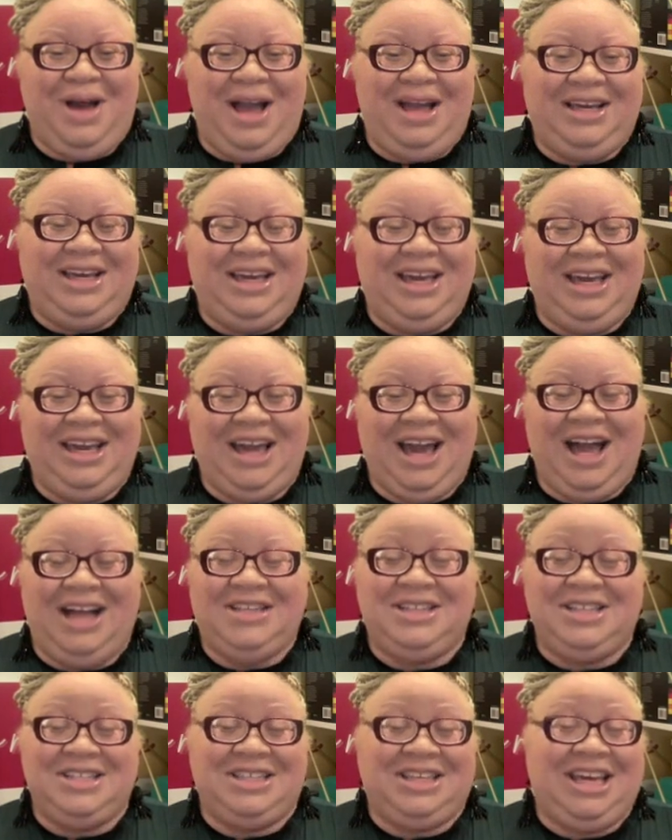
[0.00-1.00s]
I can't. I
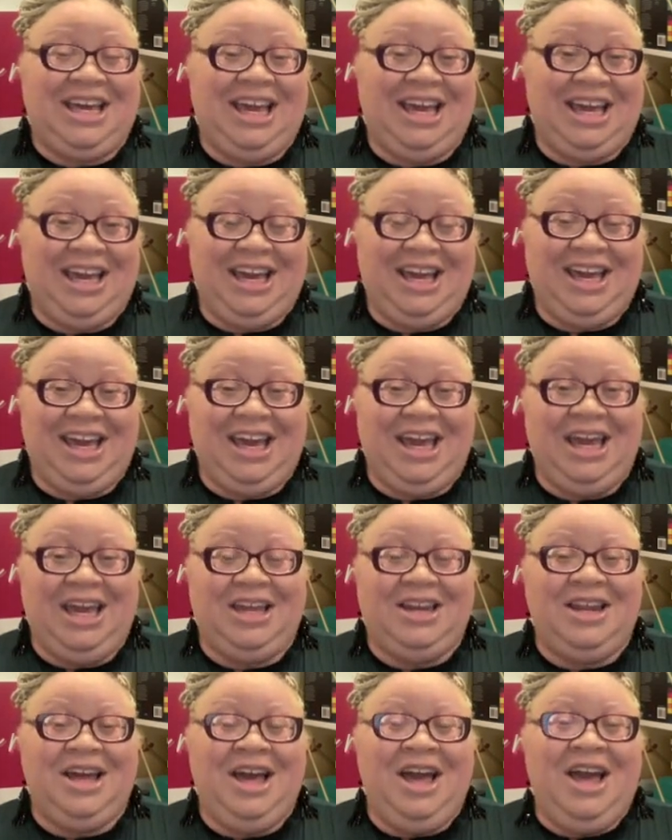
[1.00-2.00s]
just can't.
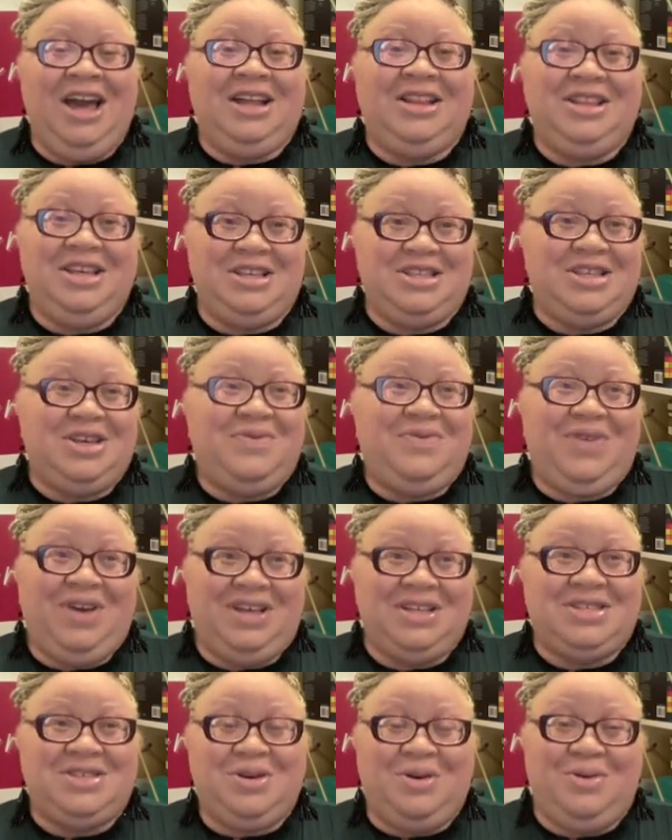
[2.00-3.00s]
And this
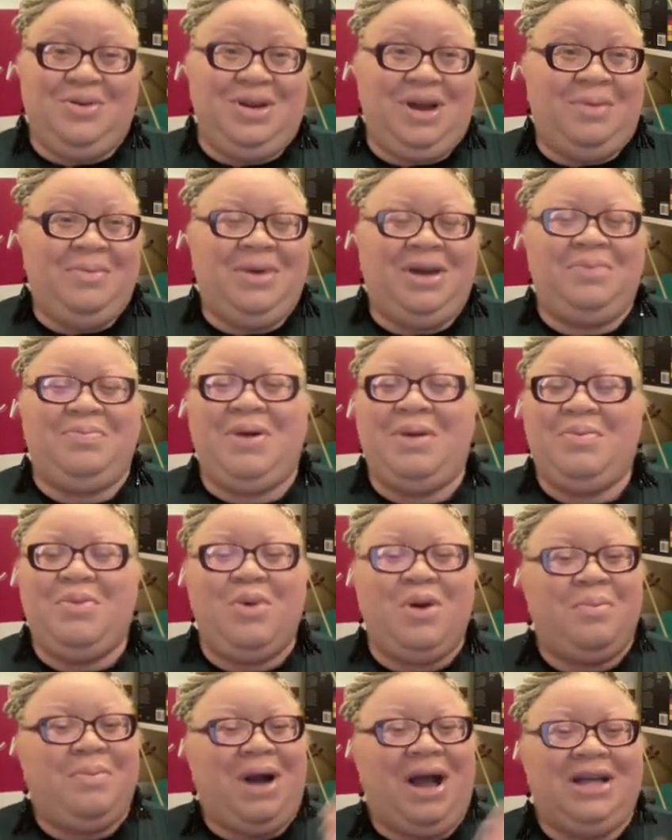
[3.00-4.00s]
event sold. I mean, people
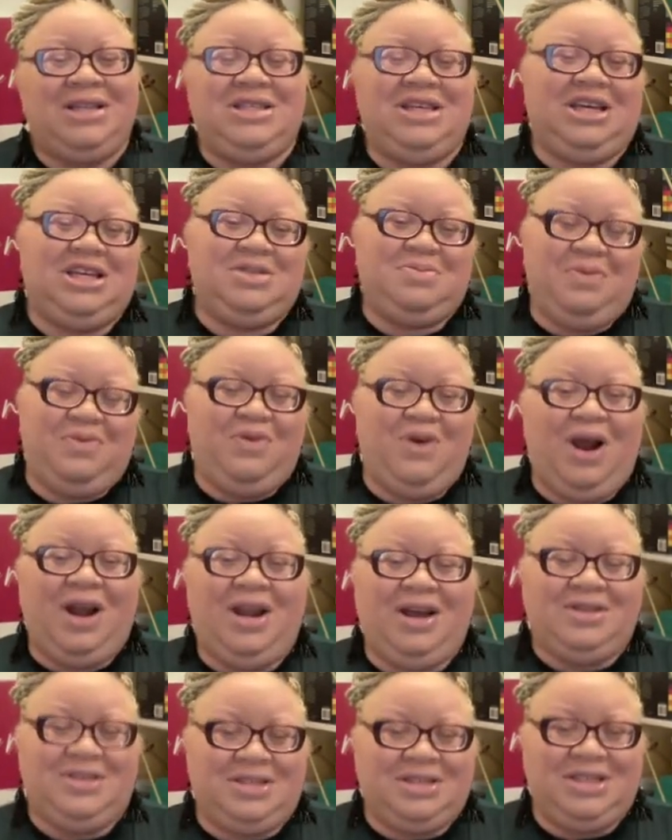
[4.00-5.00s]
were buying tickets before I
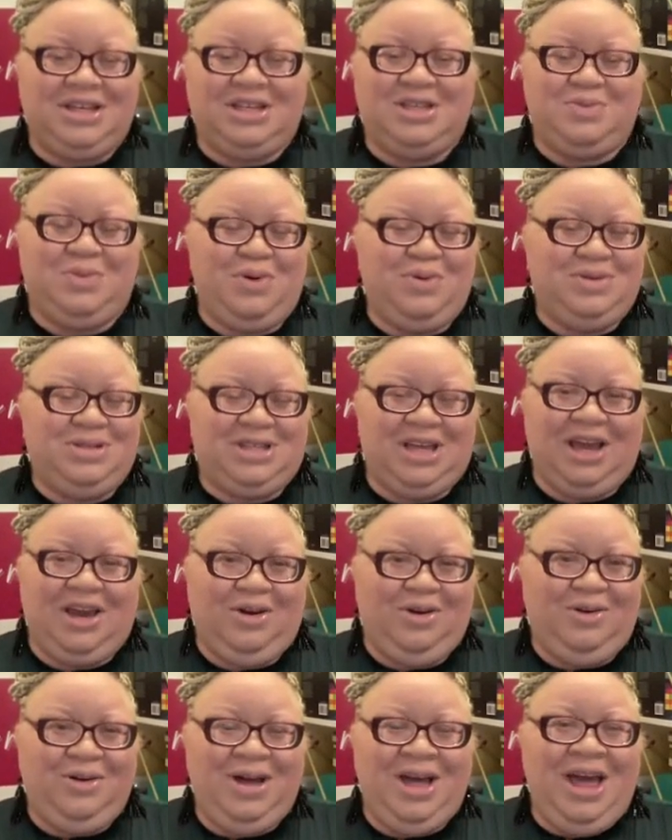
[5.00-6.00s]
announced the tickets were on
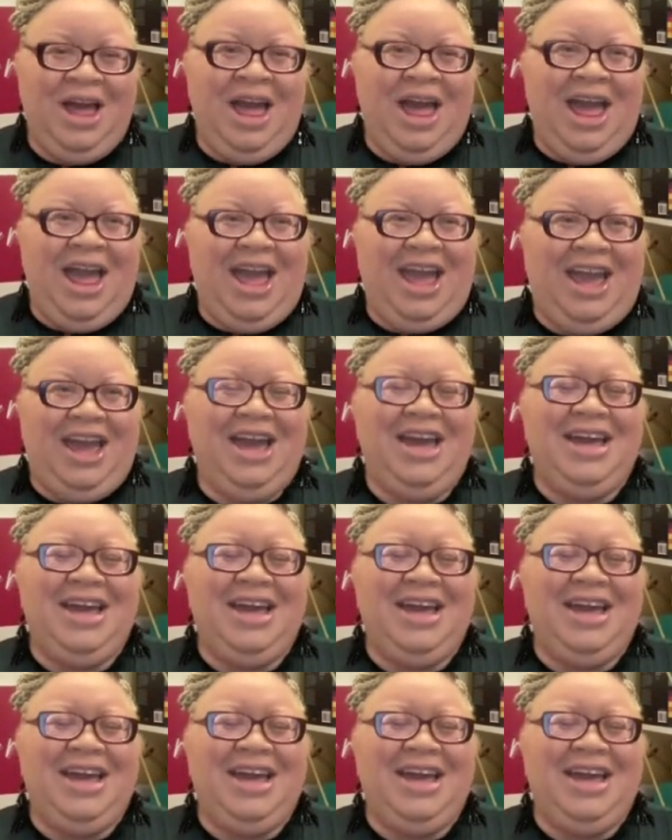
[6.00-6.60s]
sale, and